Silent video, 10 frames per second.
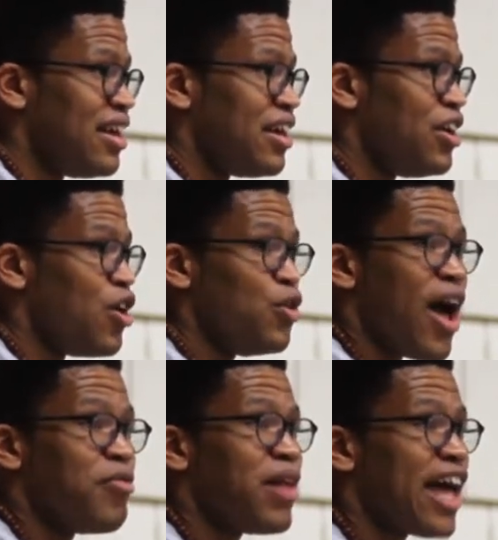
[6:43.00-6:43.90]
You
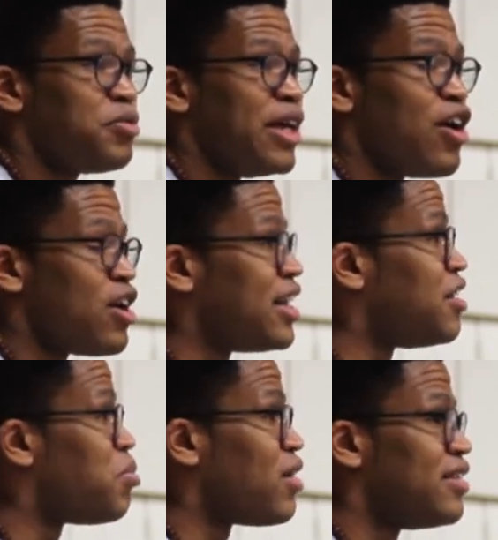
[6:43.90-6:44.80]
have blacks being herded
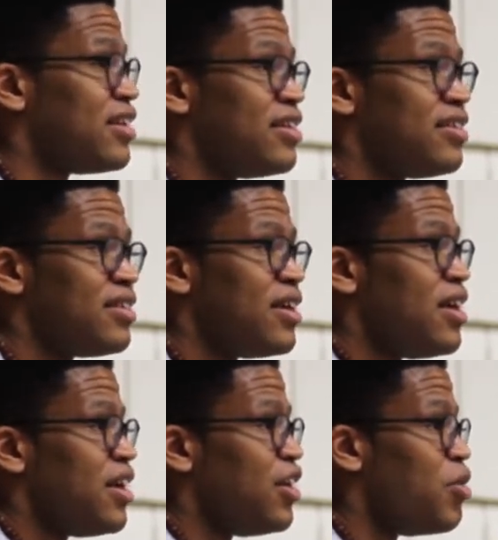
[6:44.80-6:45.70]
into prisons,
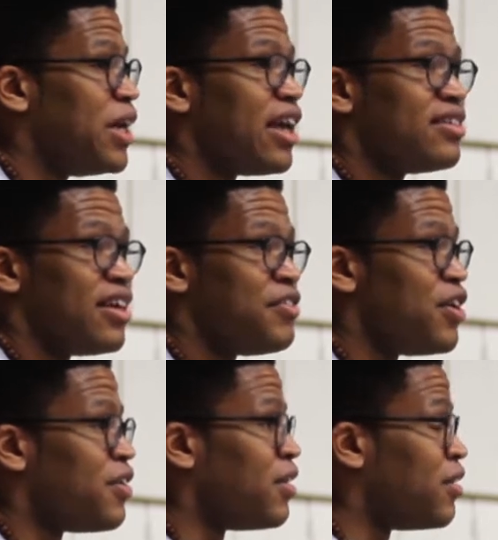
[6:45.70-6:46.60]
because if
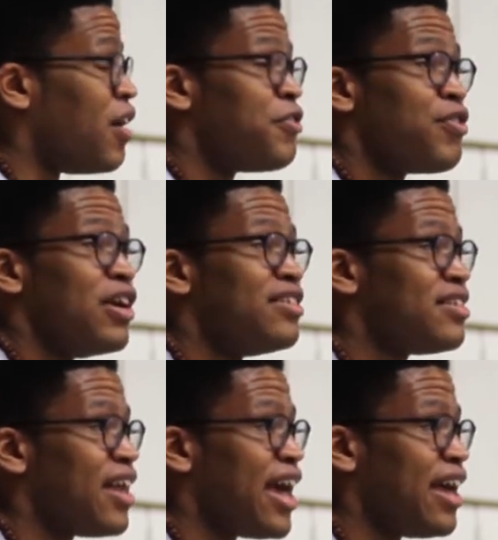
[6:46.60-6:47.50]
you're a free
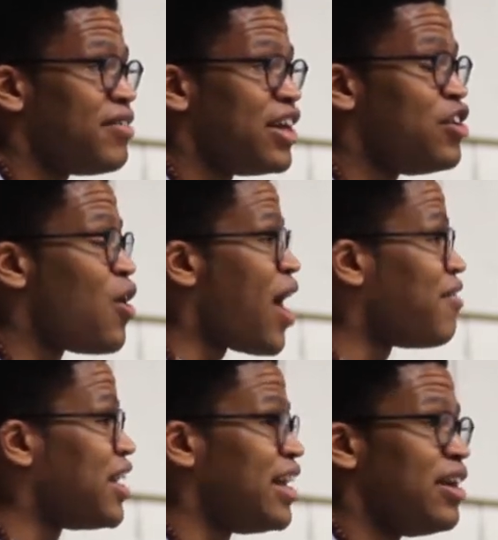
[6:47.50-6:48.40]
slave and you don't
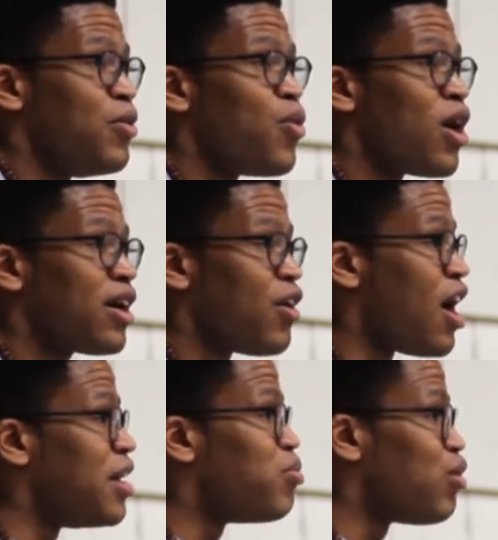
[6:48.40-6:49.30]
have any work or
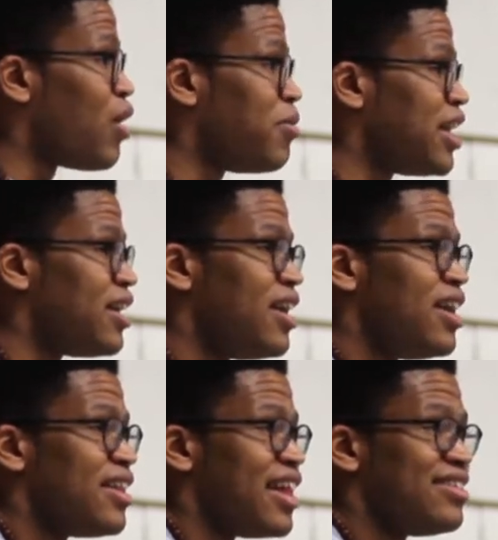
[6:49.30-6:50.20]
unemployment,
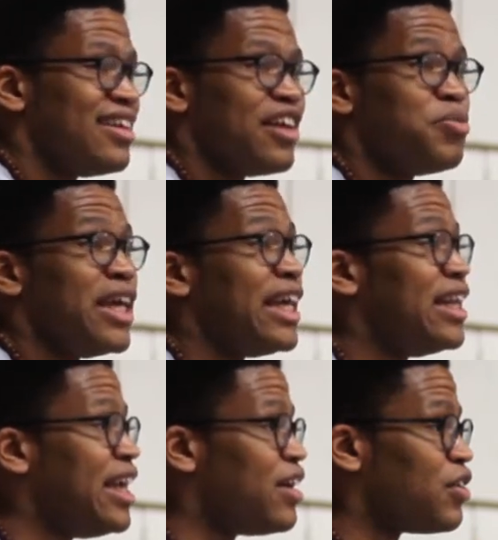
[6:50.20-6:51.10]
that's seen as being
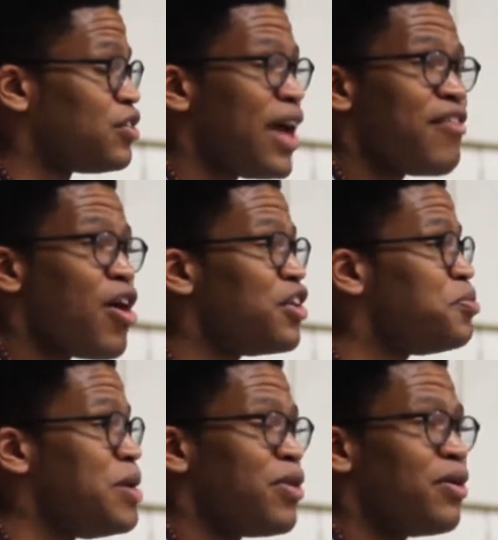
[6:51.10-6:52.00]
illegal. So you have all these
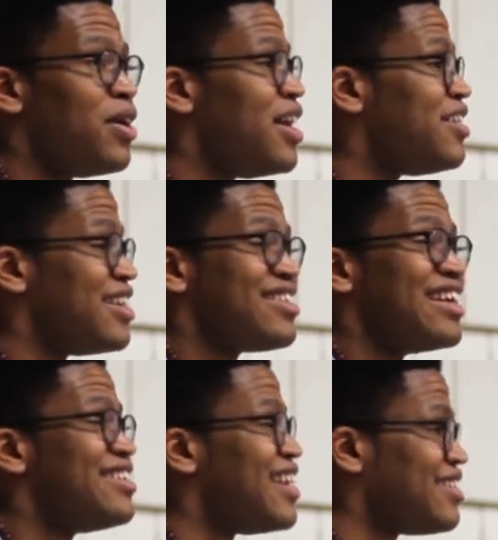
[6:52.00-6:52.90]
people just
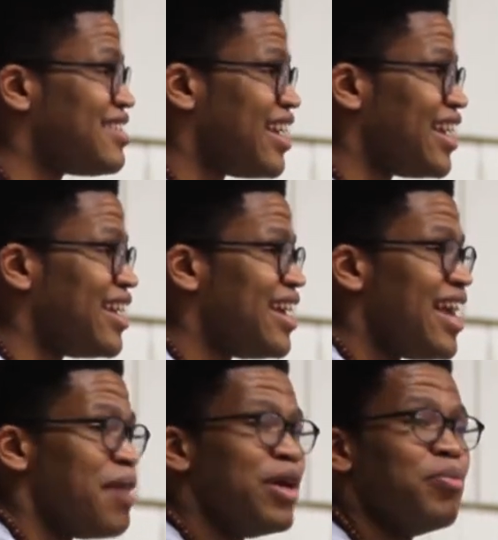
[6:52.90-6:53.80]
existing
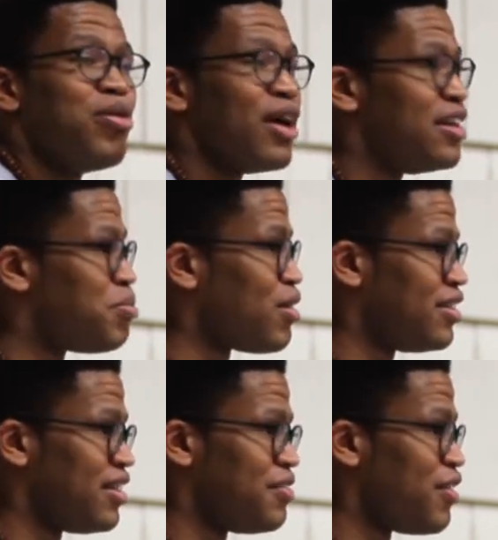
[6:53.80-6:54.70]
and being put into
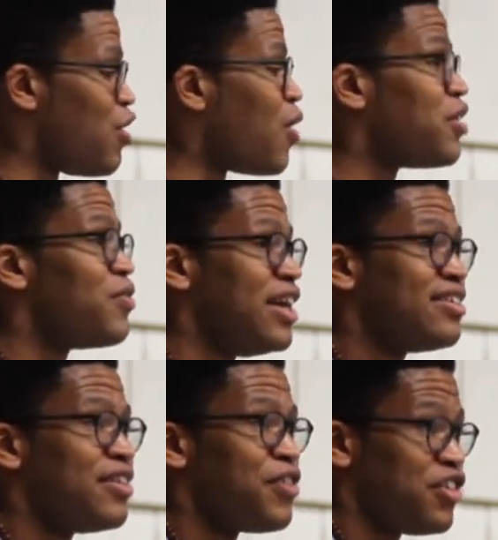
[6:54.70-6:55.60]
prison for no other
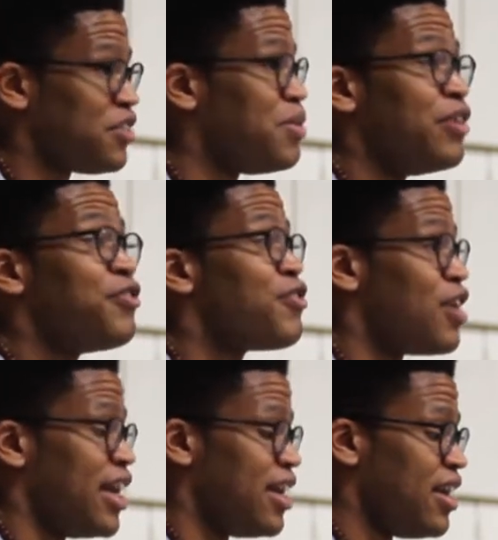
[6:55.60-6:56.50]
reason, for just being
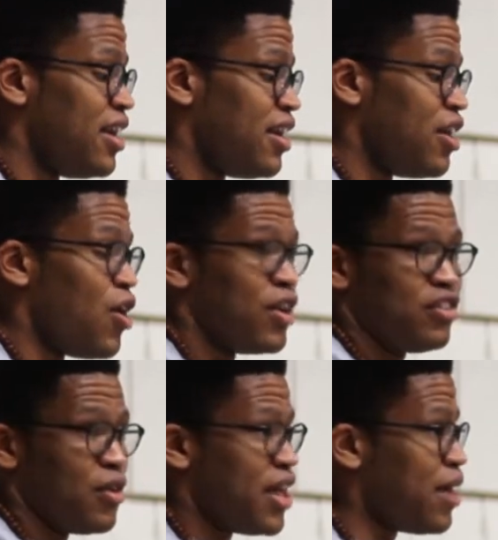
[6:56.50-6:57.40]
free. And
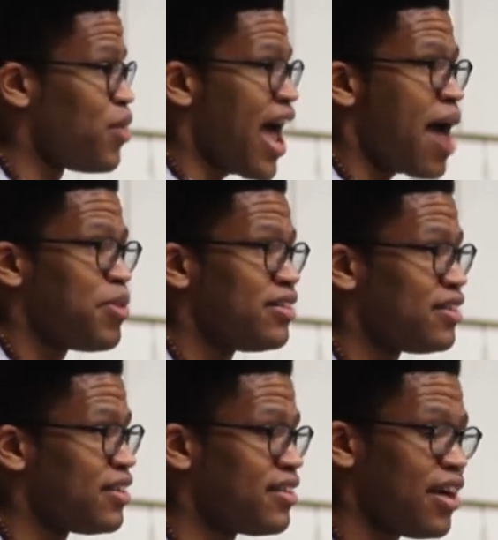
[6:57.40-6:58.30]
so then what happens
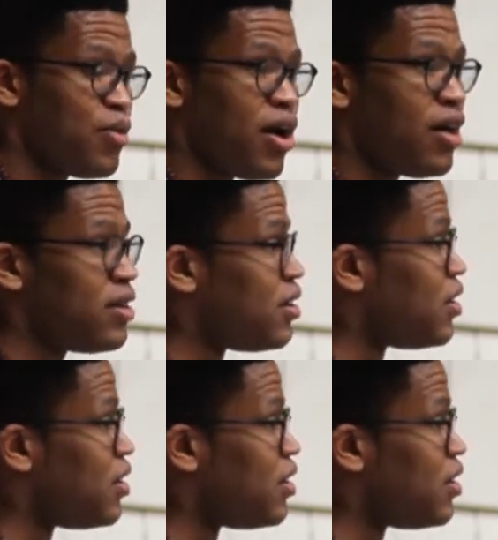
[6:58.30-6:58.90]
is it's like, well,